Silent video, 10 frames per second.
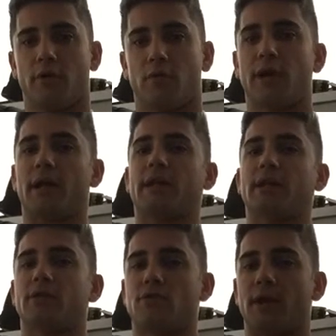We're kind of
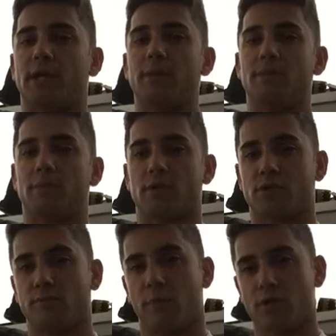trying to keep as
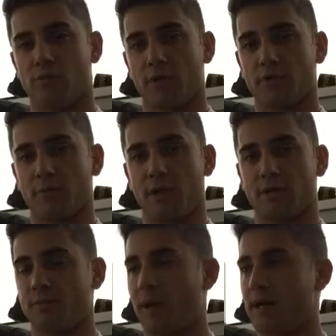much muscle
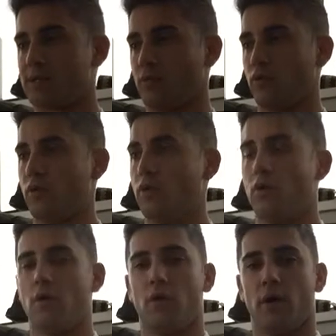mass as possible,
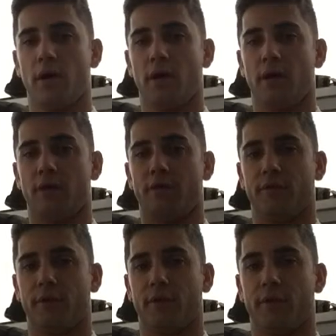and
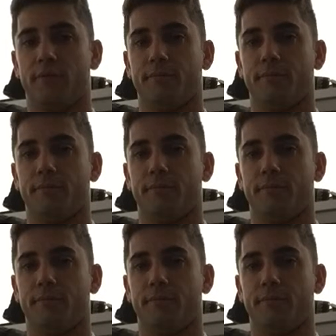on